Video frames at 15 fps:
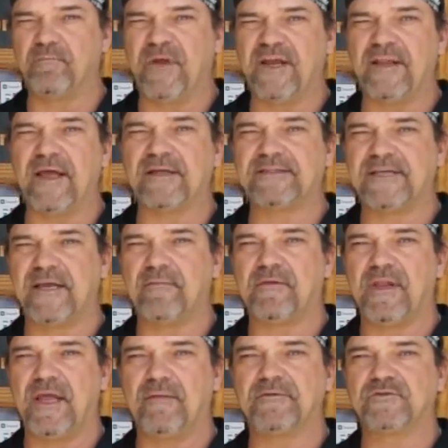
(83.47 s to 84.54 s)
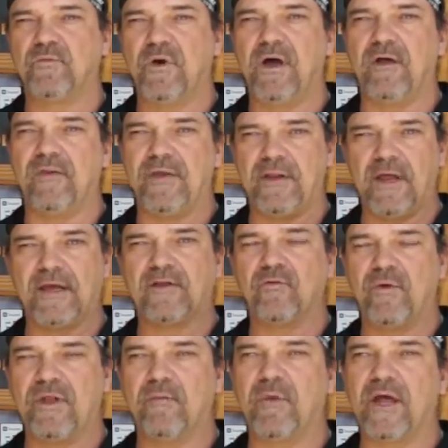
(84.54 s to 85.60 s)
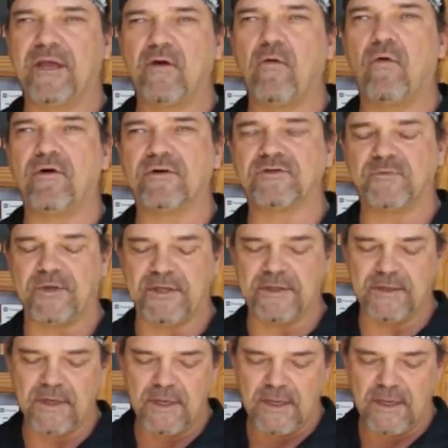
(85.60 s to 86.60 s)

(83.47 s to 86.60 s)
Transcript: made that same claim as well. They like the way the bike corners with it.